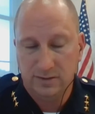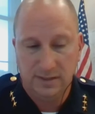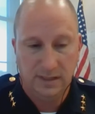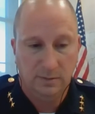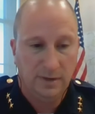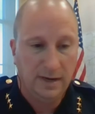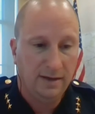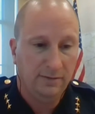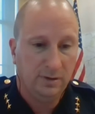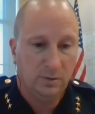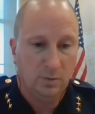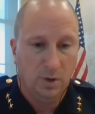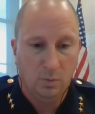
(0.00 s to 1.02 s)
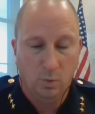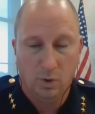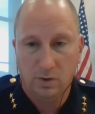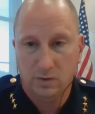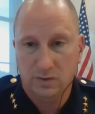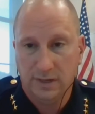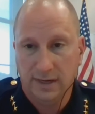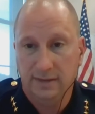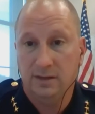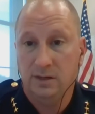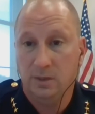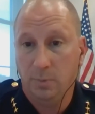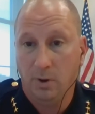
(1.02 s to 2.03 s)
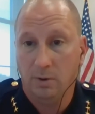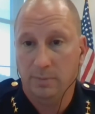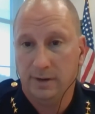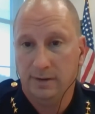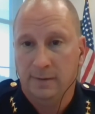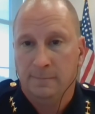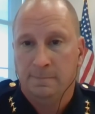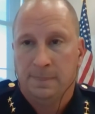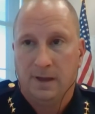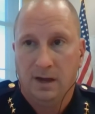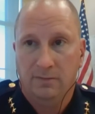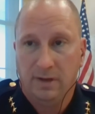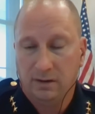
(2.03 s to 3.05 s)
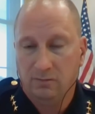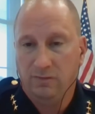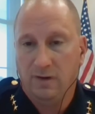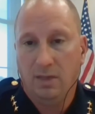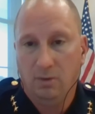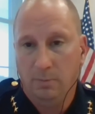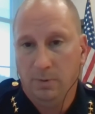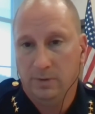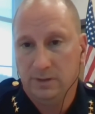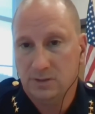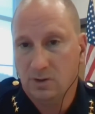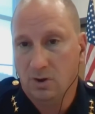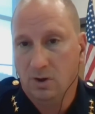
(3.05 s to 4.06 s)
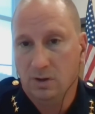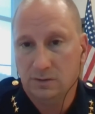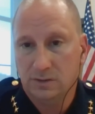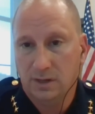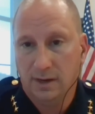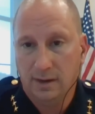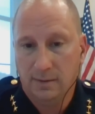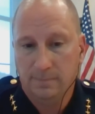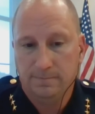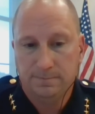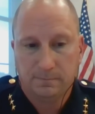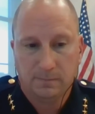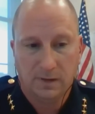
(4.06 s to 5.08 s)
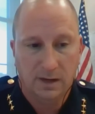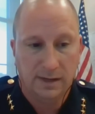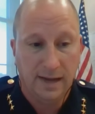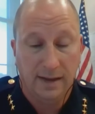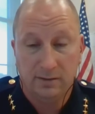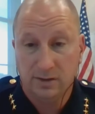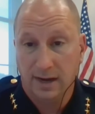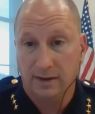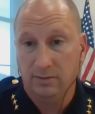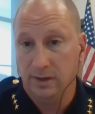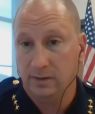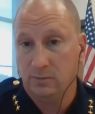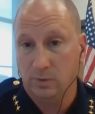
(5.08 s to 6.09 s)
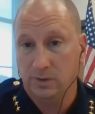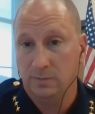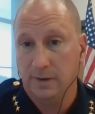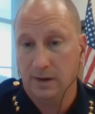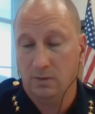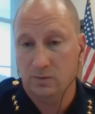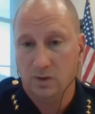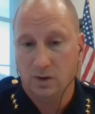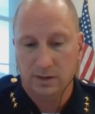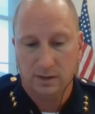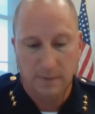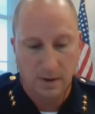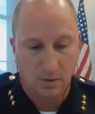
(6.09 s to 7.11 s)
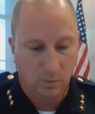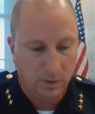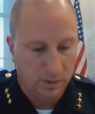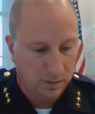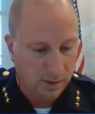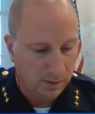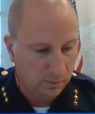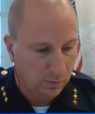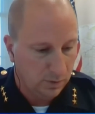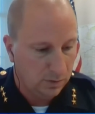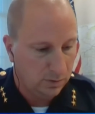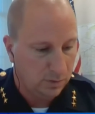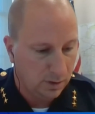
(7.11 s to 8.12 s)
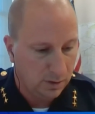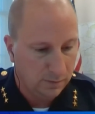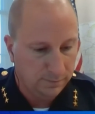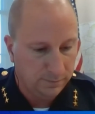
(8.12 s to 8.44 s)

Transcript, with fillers: team, and having uh, workers in the department uh, that can follow up on these calls. Um, again, kind of like what the mayor was talking about with uh, with uh,